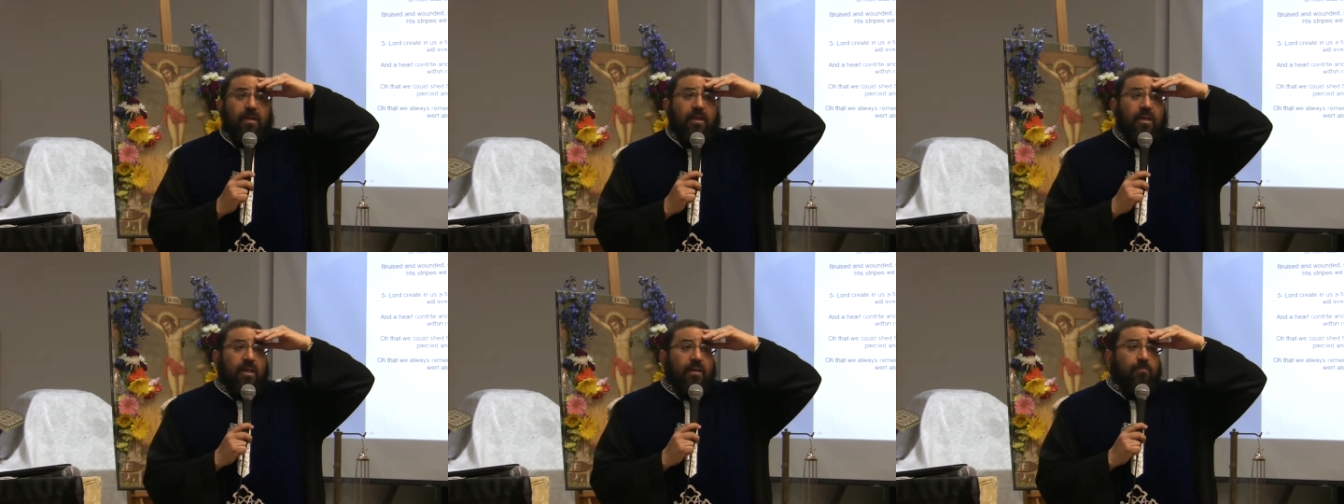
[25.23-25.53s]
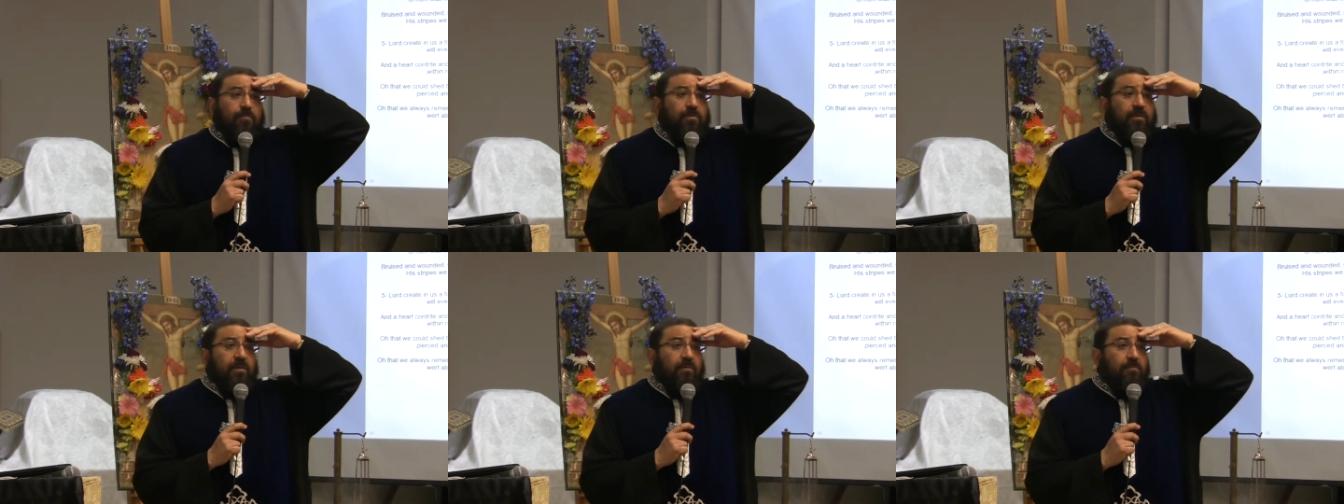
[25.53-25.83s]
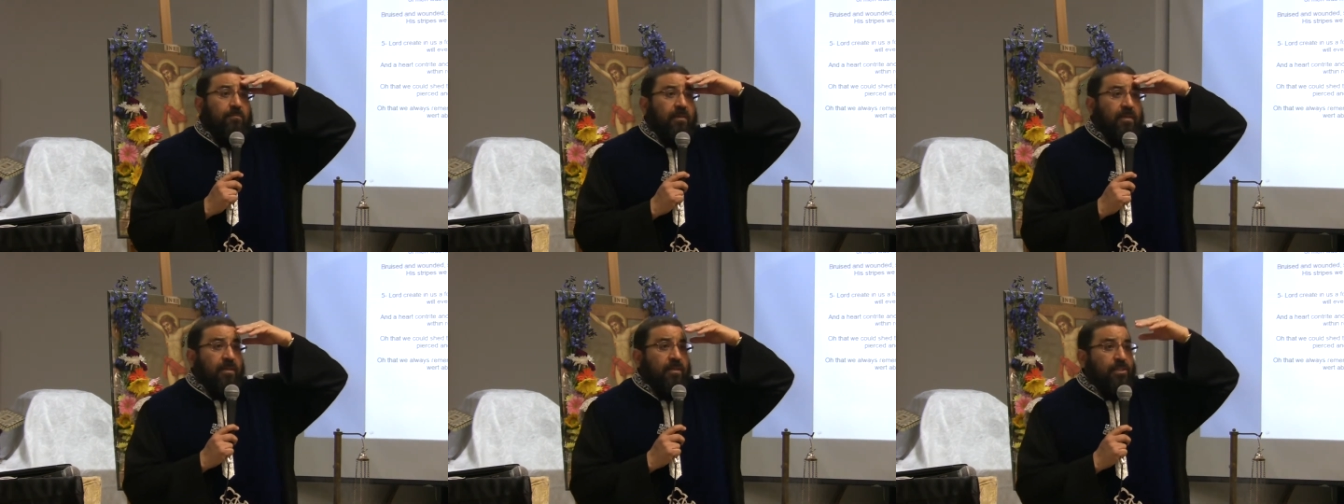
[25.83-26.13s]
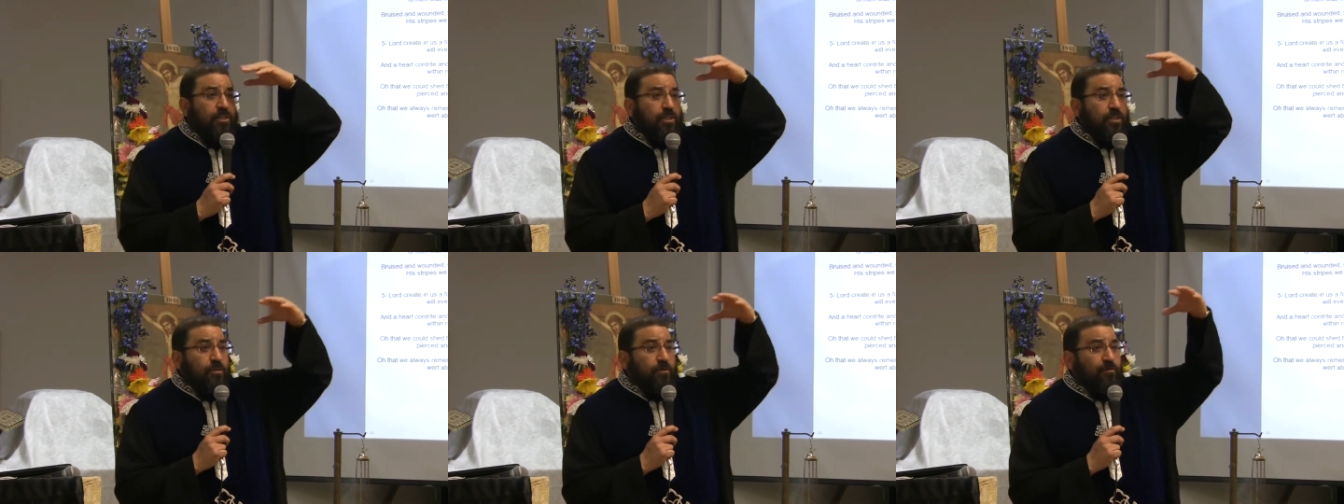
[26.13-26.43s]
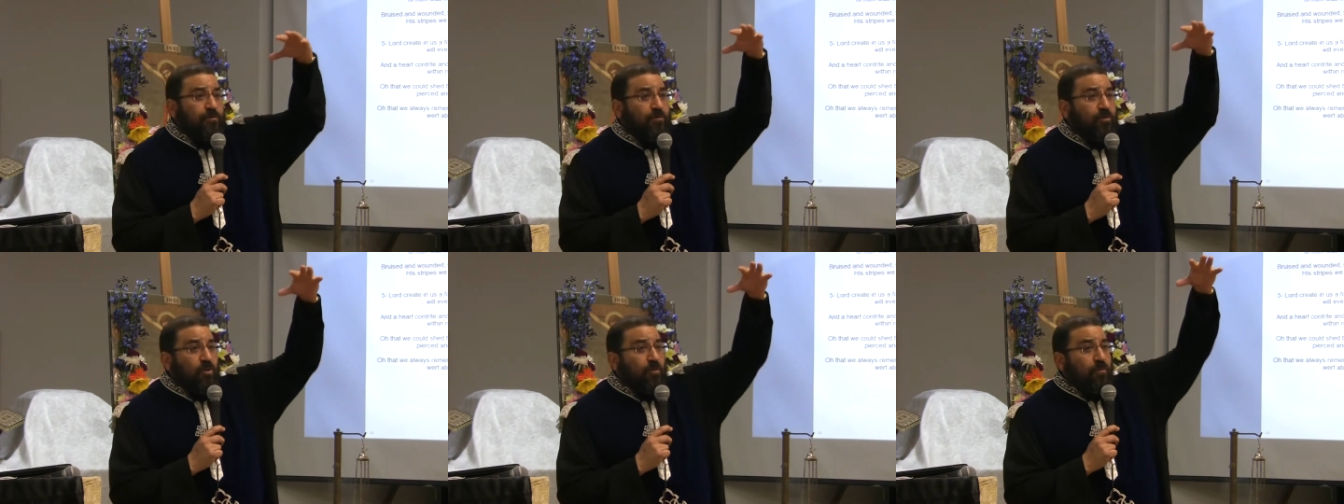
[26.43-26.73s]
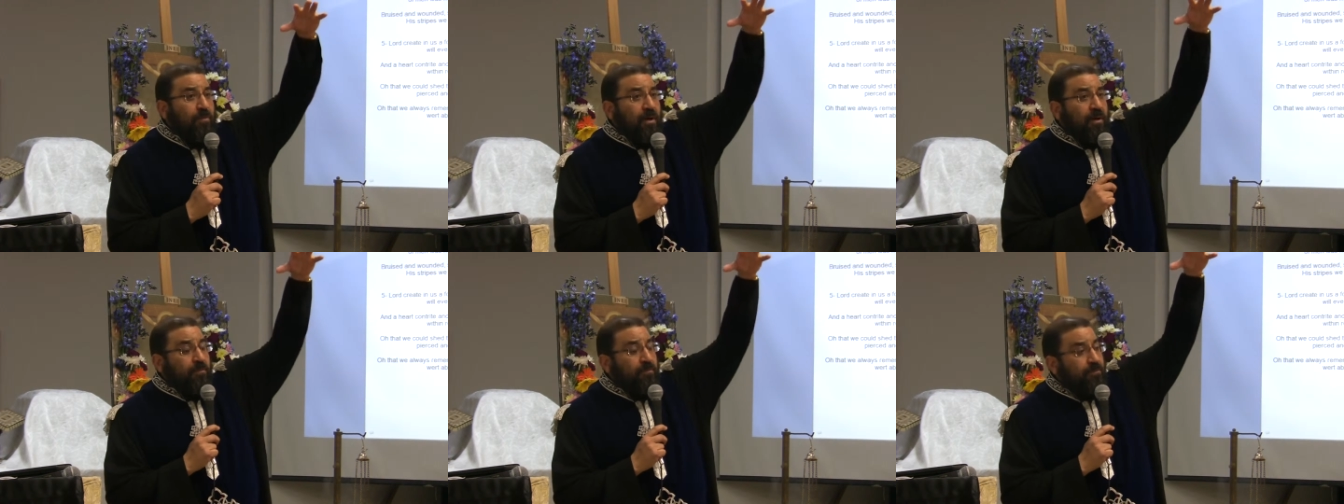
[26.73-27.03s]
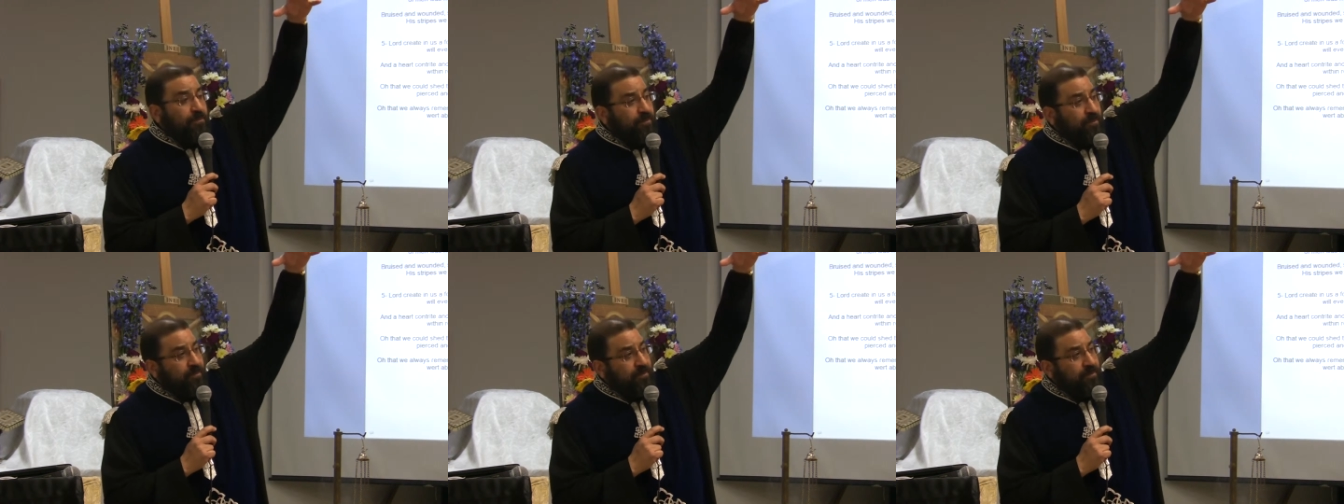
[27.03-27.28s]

epi means from up,